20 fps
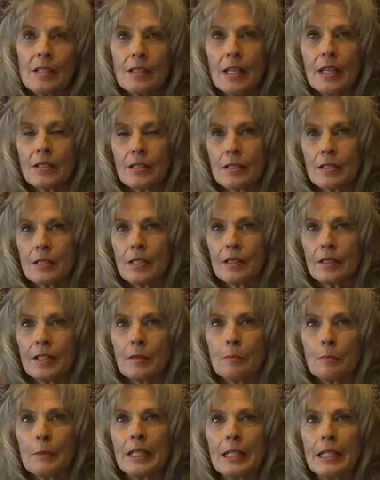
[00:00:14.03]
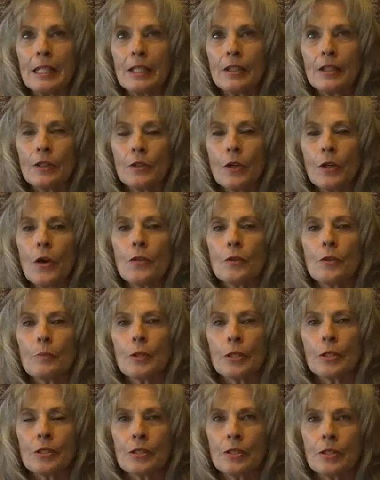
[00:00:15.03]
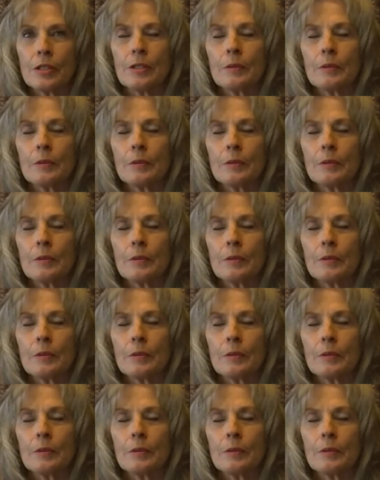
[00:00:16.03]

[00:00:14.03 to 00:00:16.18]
necessarily mean you know the person.